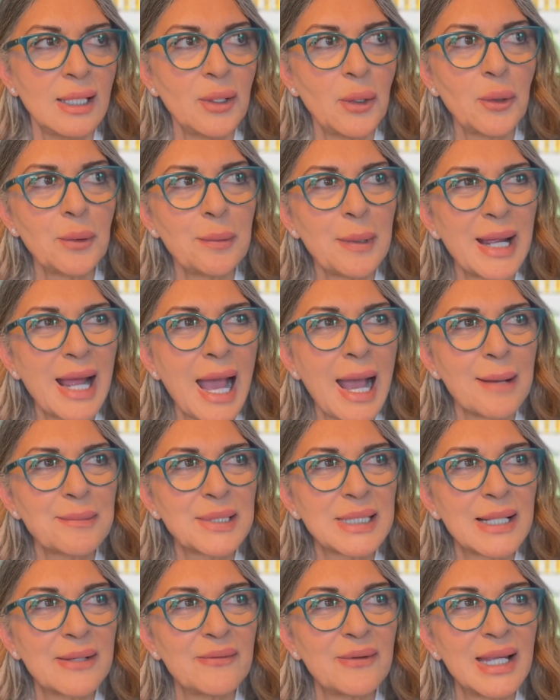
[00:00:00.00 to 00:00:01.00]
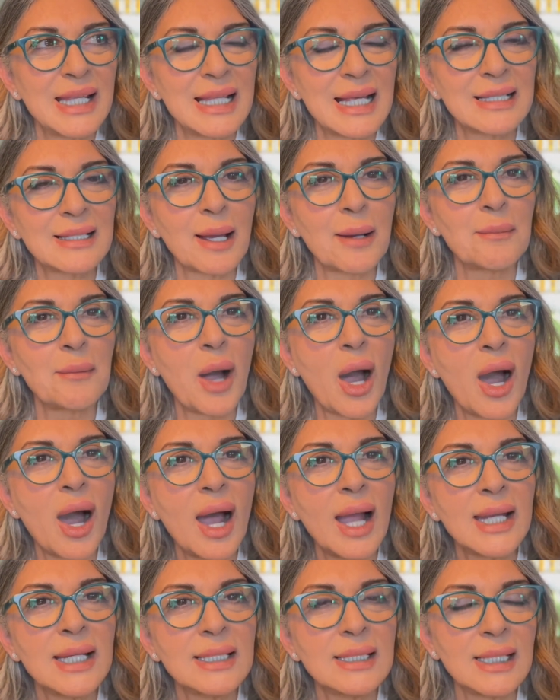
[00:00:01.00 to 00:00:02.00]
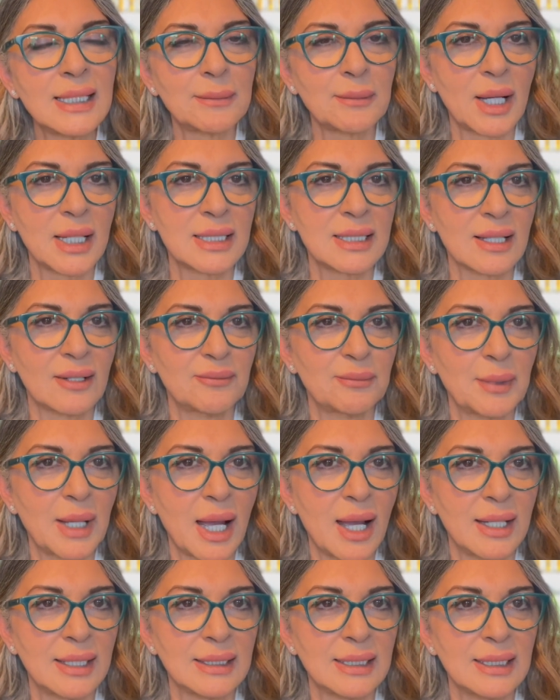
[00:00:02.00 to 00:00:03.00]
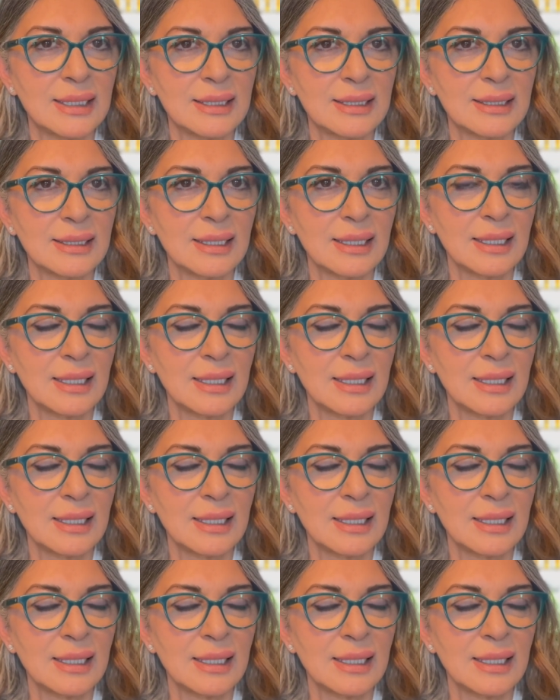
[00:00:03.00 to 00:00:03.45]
Or perhaps the way that I'm hiding myself behind it.